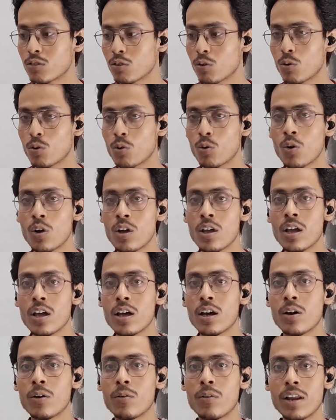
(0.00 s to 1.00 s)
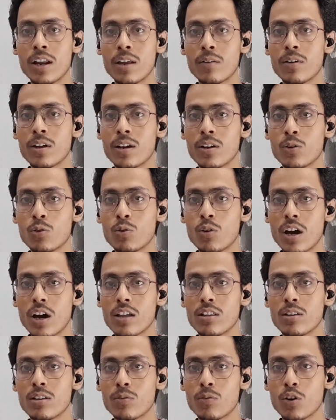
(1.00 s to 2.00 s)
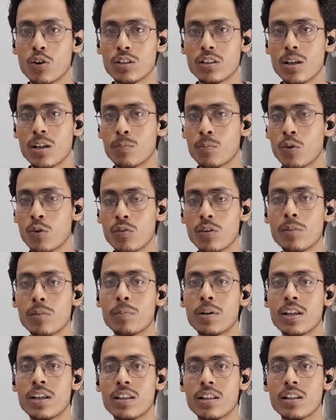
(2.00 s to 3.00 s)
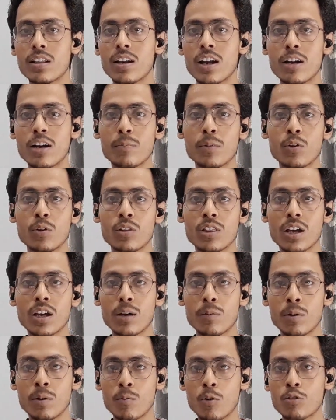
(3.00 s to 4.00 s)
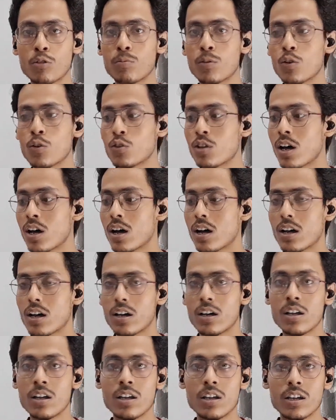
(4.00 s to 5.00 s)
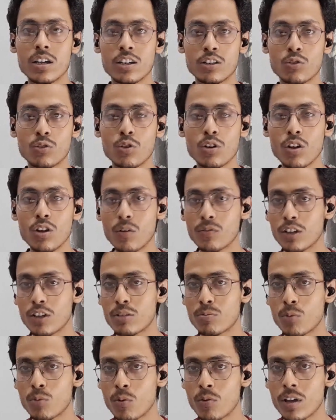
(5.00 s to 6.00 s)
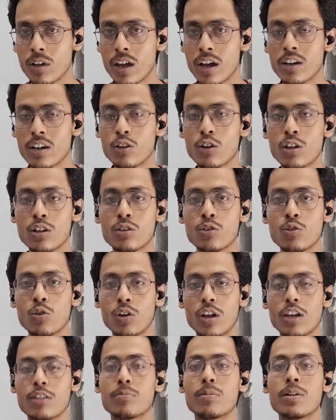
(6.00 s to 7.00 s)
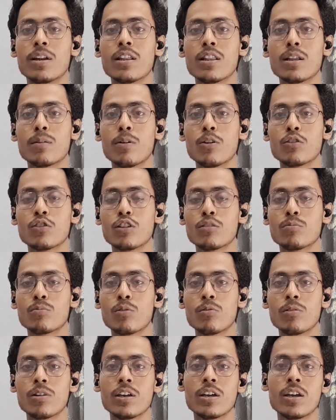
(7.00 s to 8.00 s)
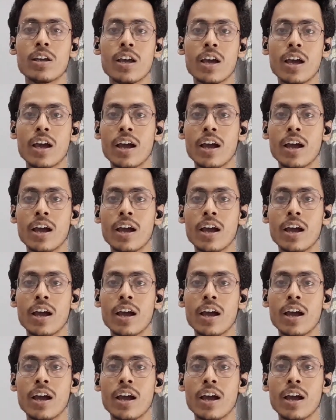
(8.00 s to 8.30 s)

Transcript: So whenever you guys watch the movie, please let me know in the comment box below the story of this movie and your experience about this movie.